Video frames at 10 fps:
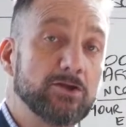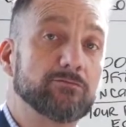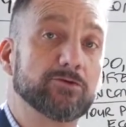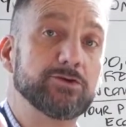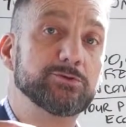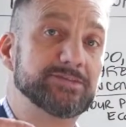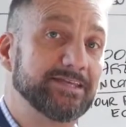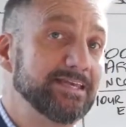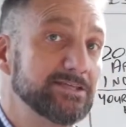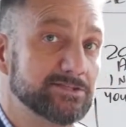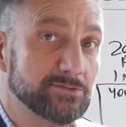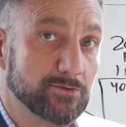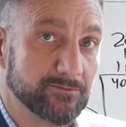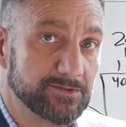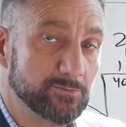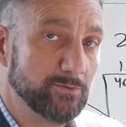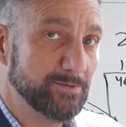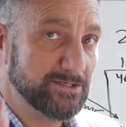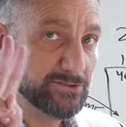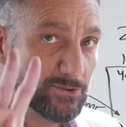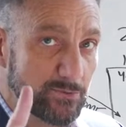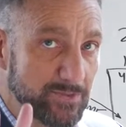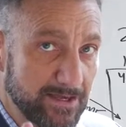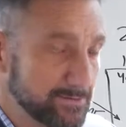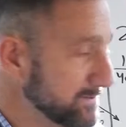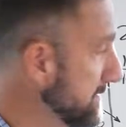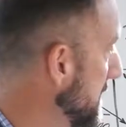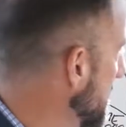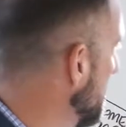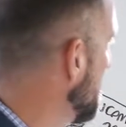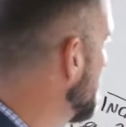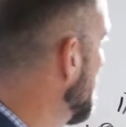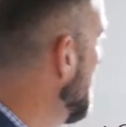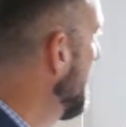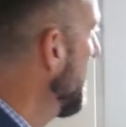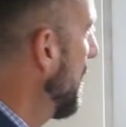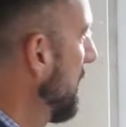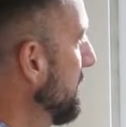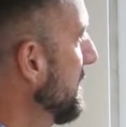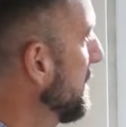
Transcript: for using his service would be $2,000. On the